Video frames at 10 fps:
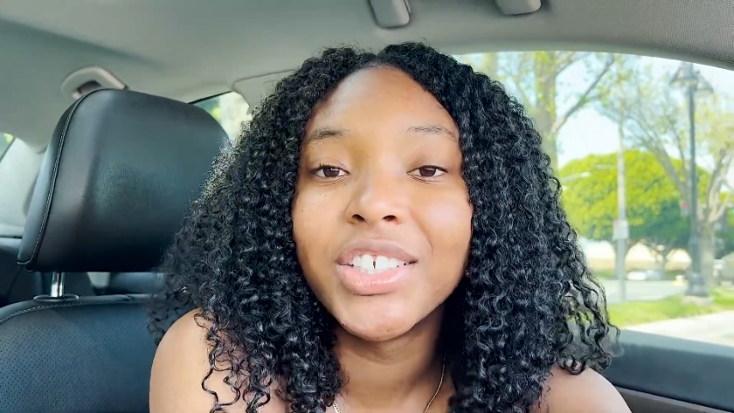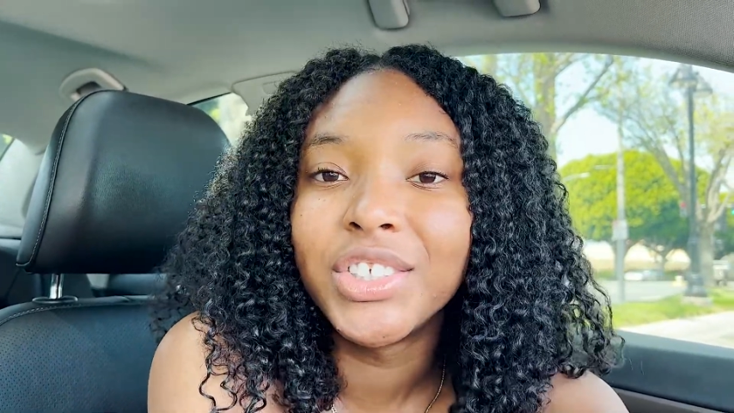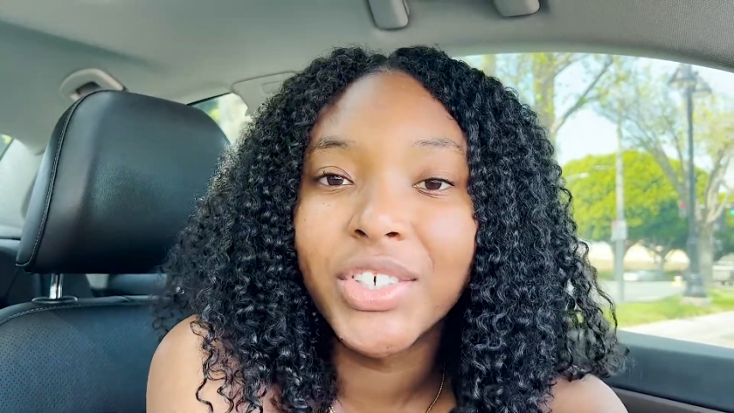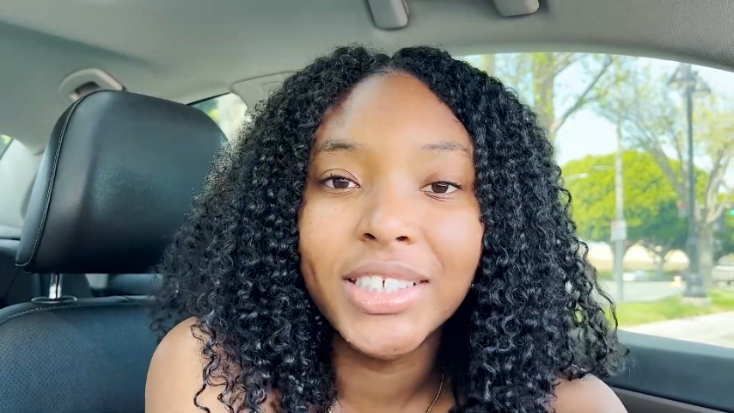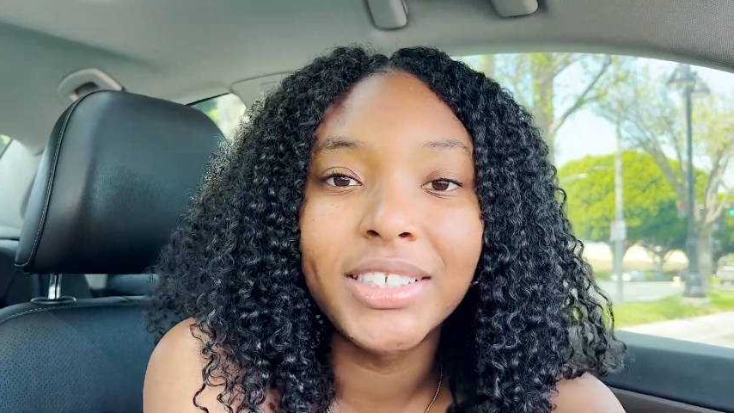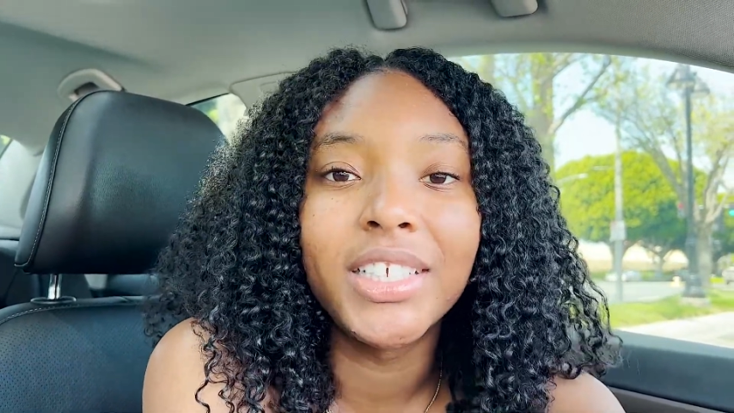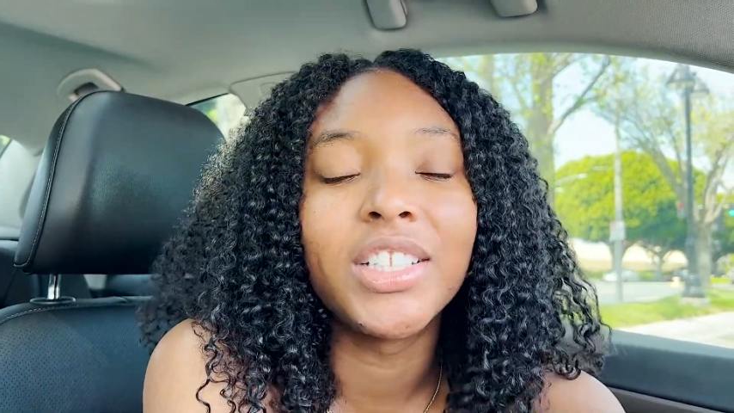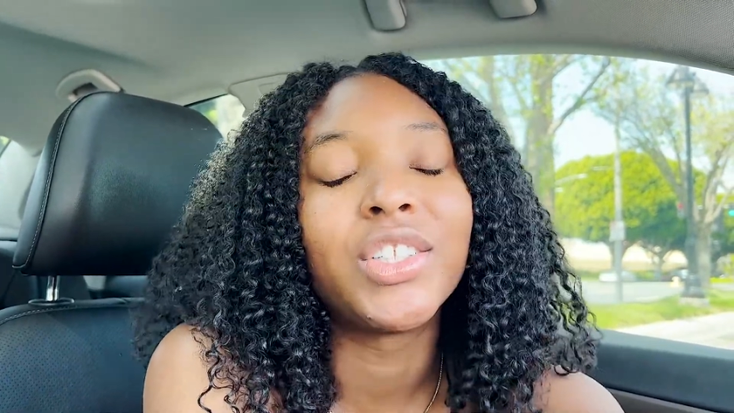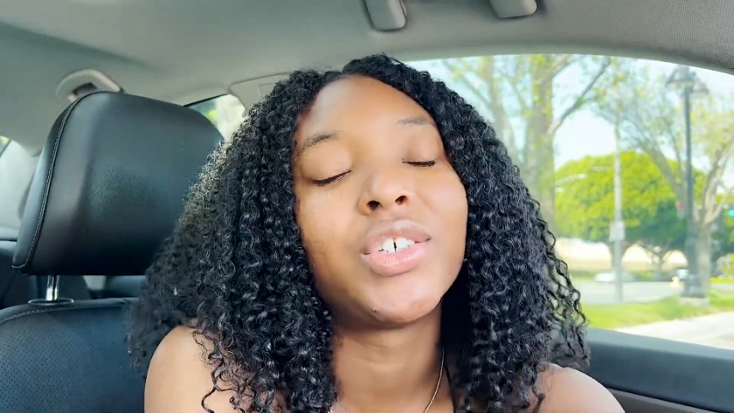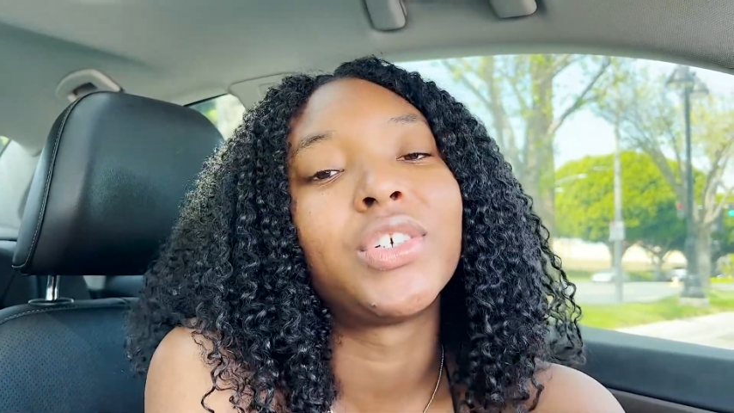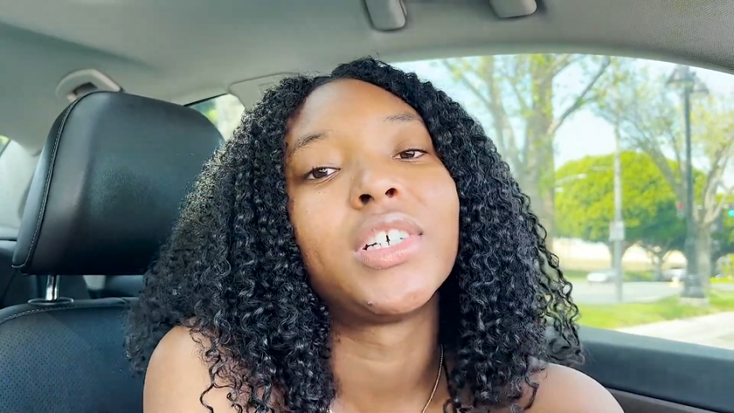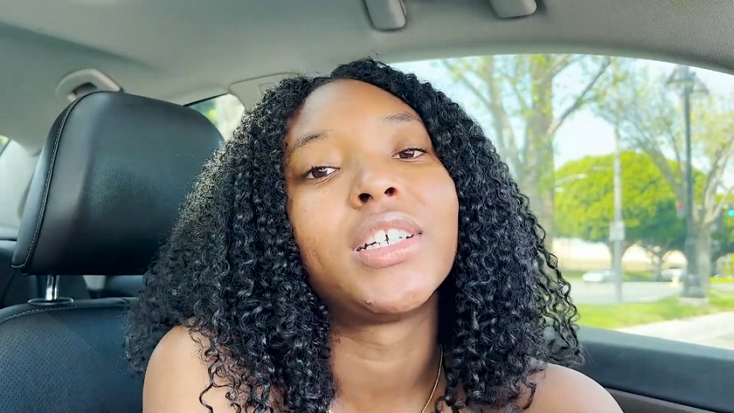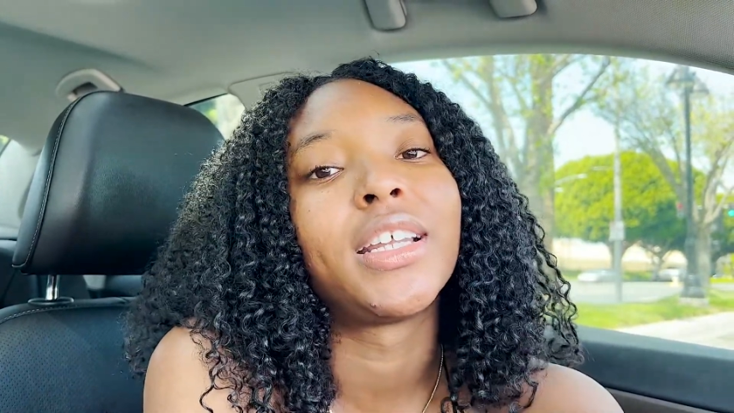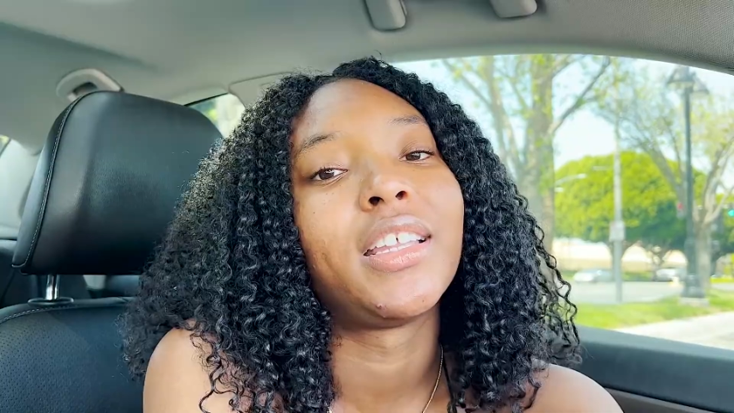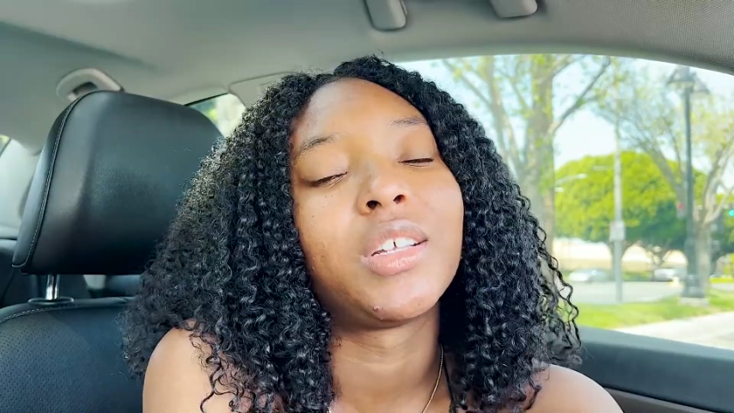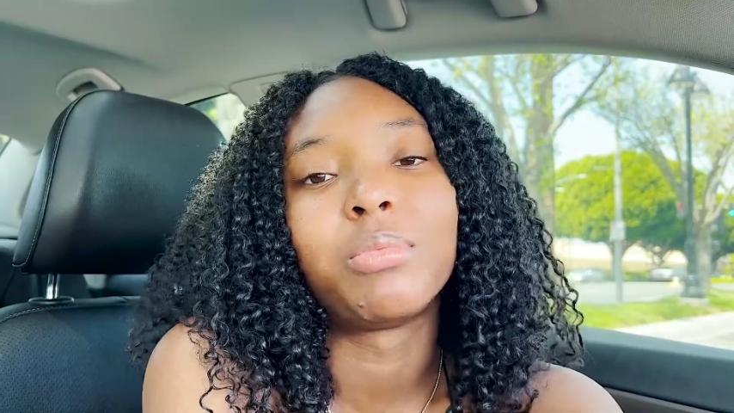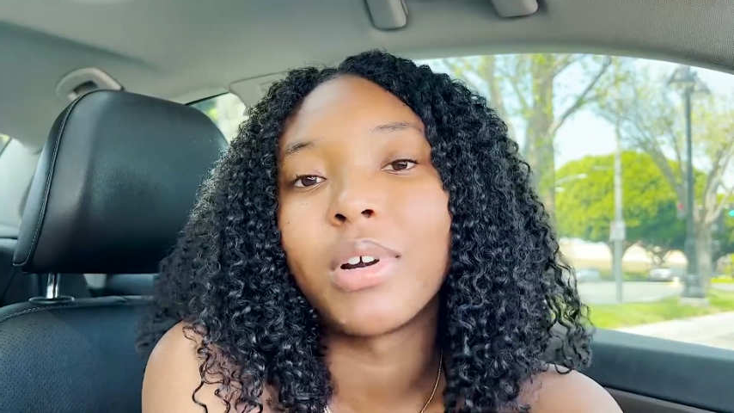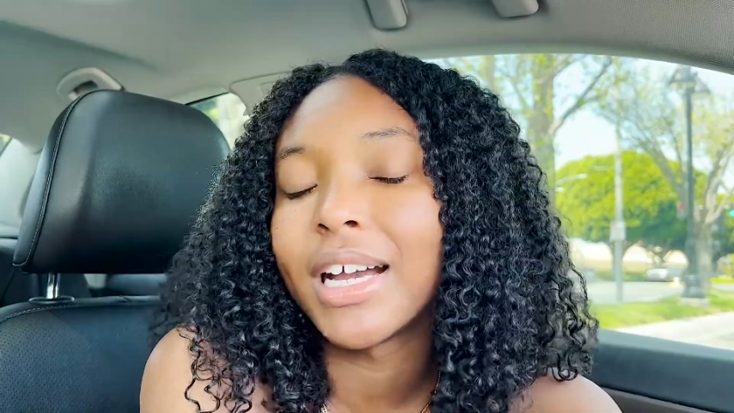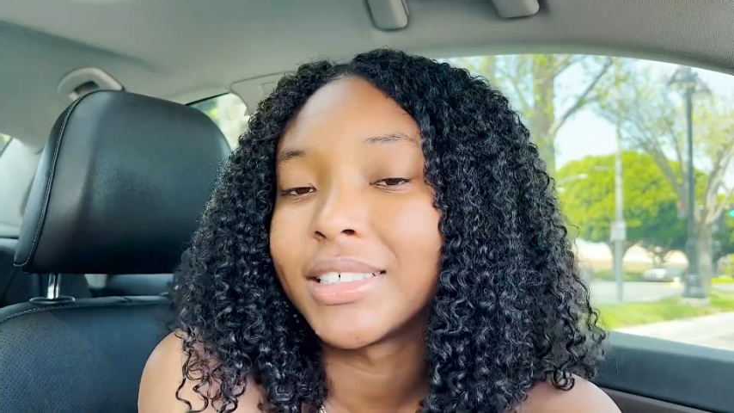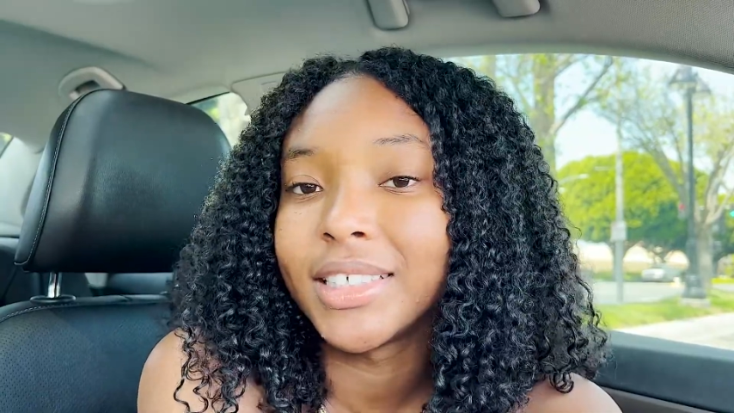trusting the Lord in the
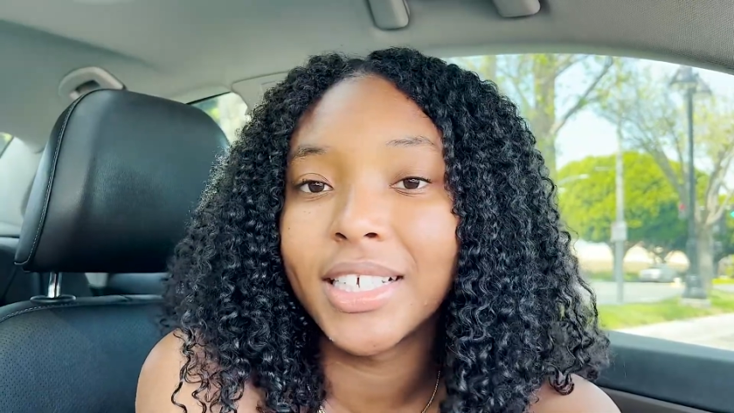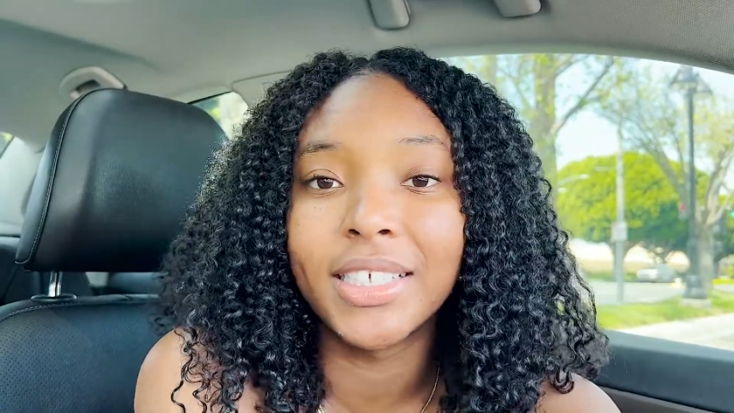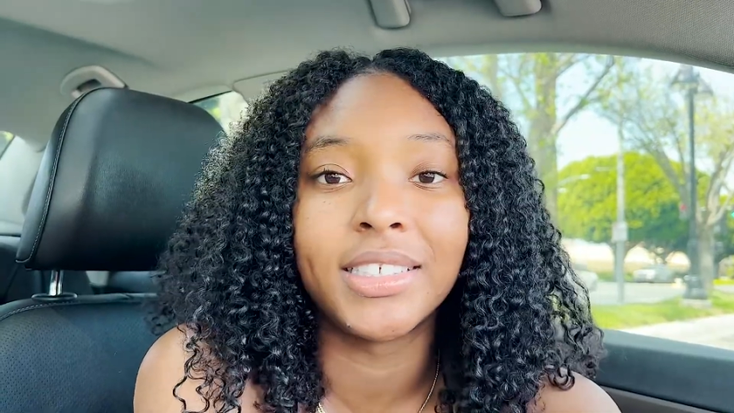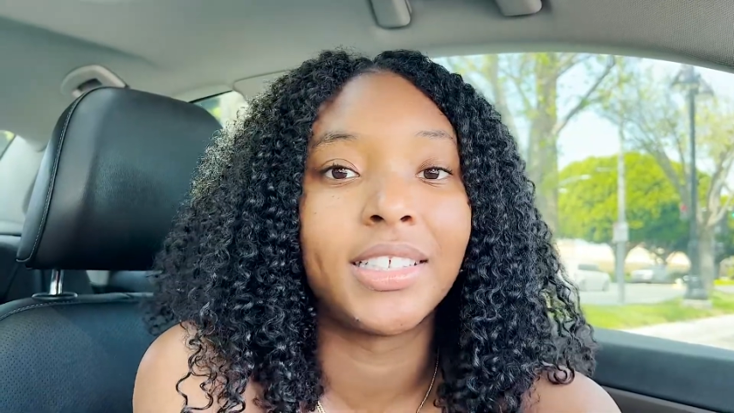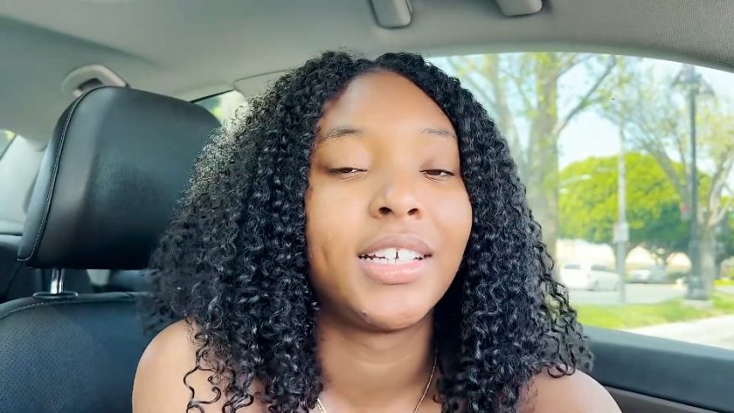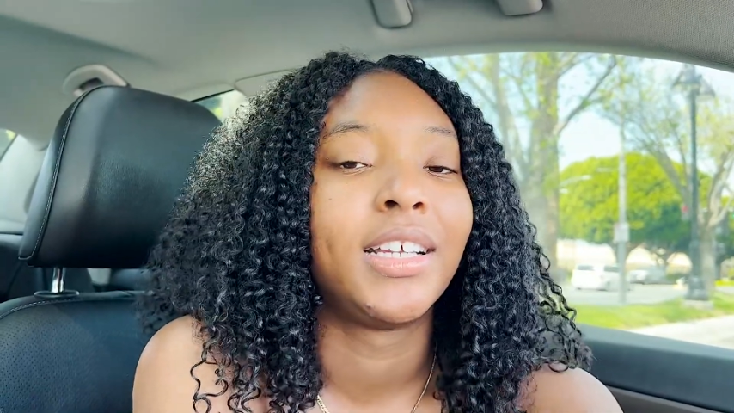process